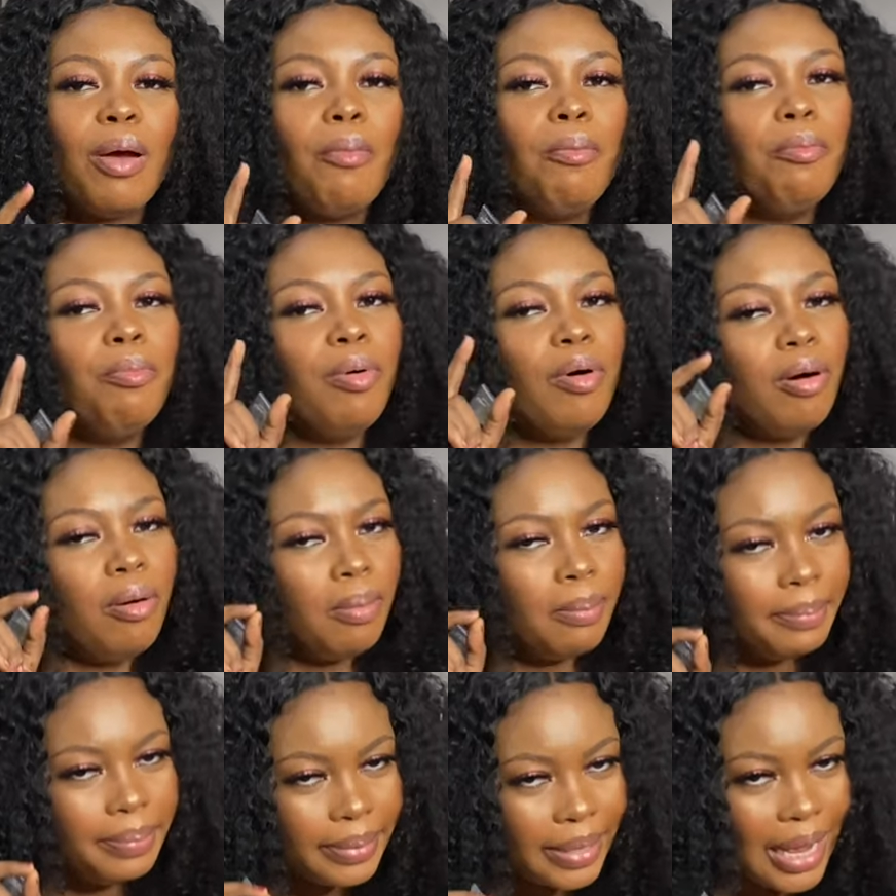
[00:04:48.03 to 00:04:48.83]

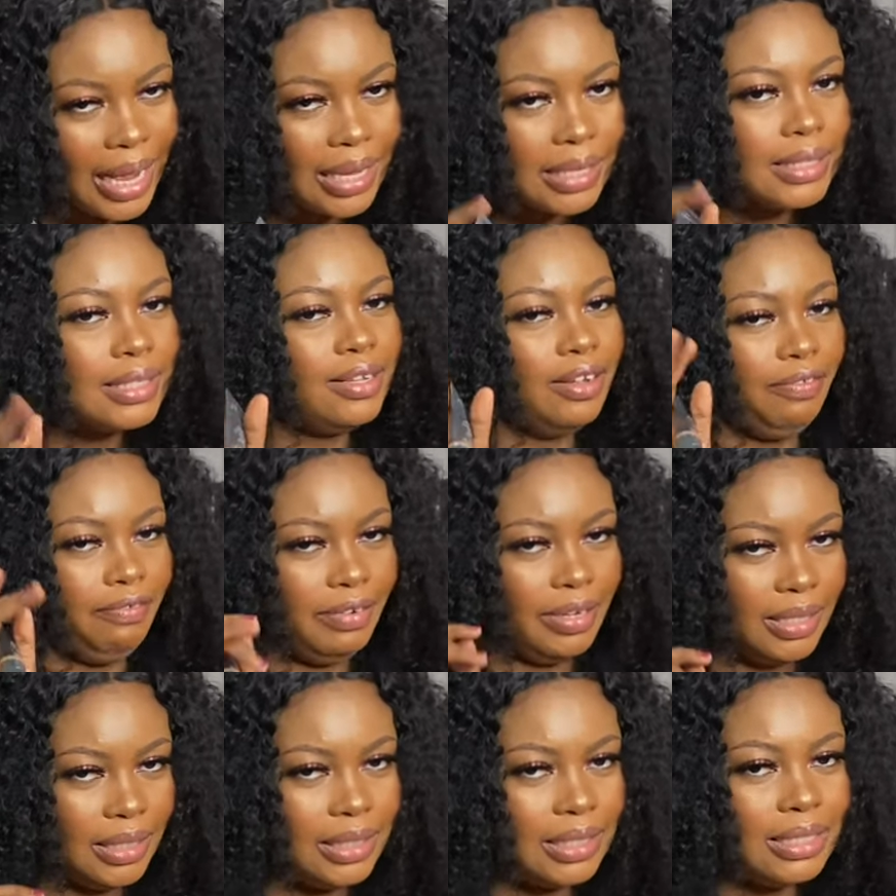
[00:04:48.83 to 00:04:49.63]
bomb as the
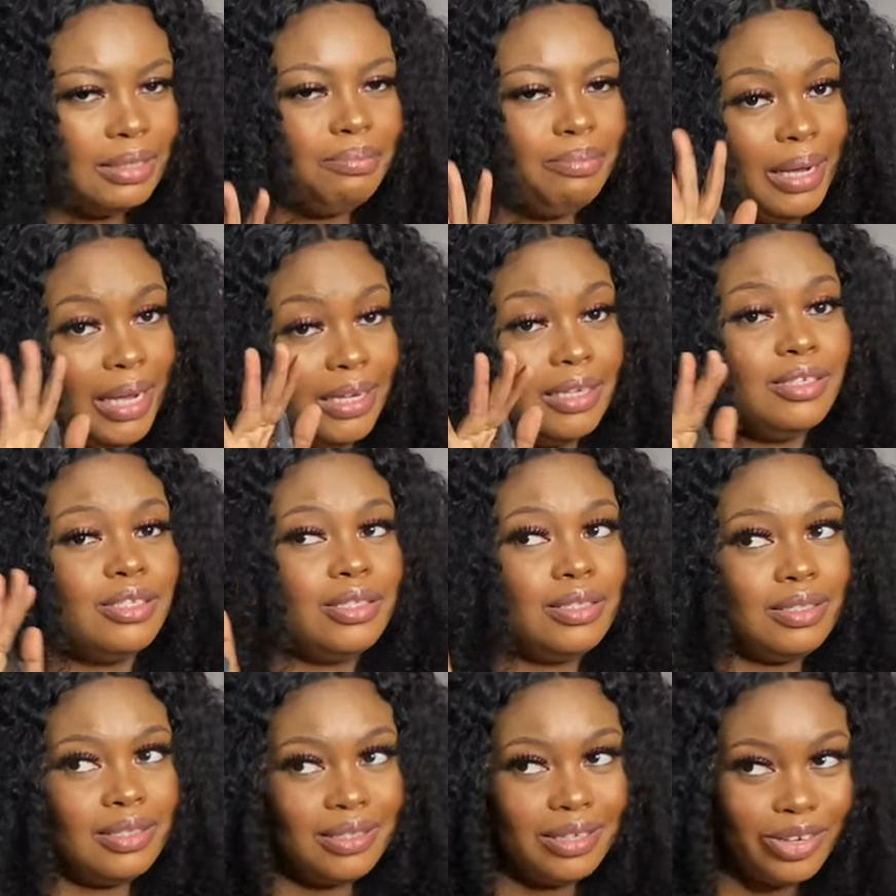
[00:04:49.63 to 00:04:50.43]
Fenty, but
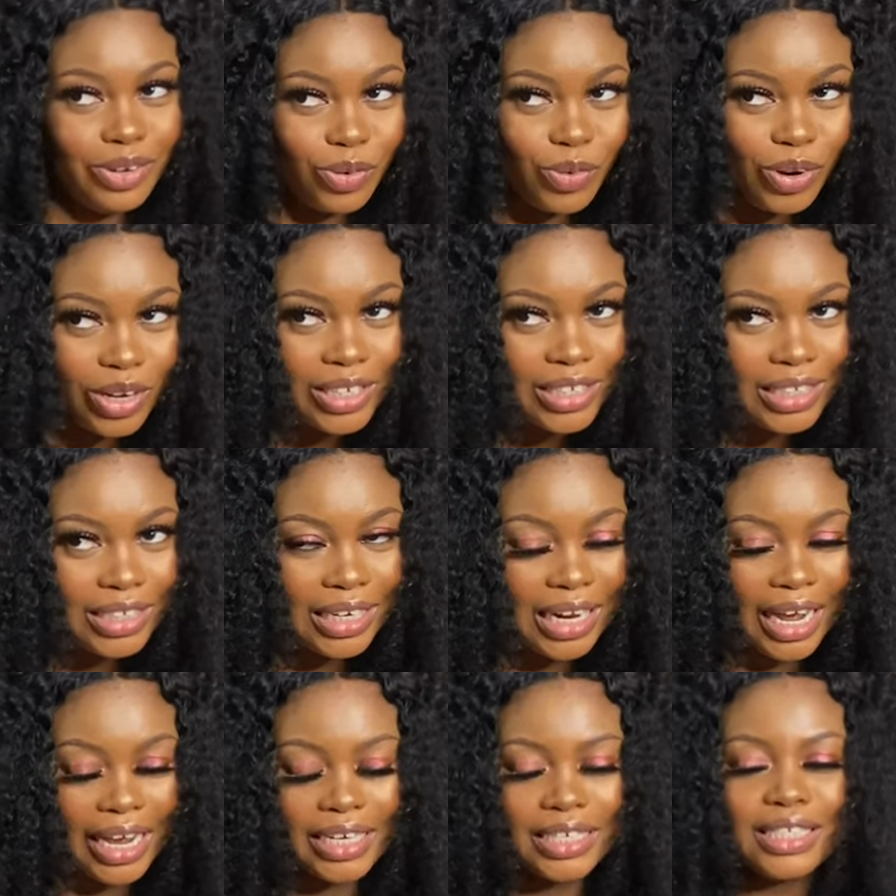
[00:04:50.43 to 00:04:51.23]
it's equally
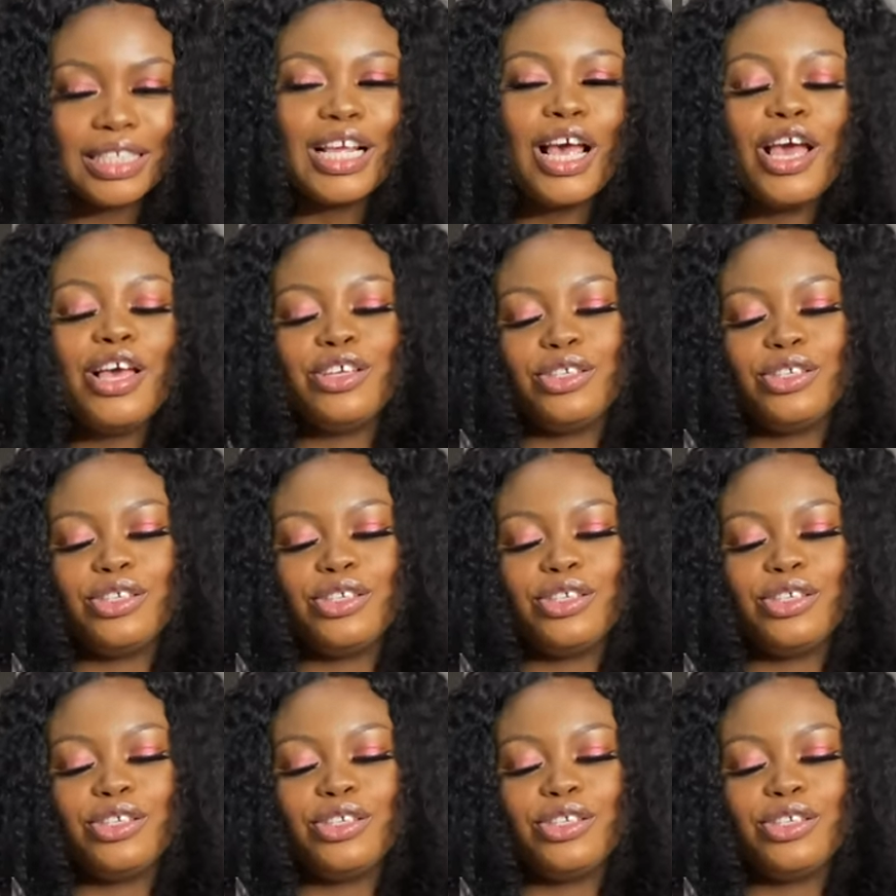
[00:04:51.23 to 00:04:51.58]
nice.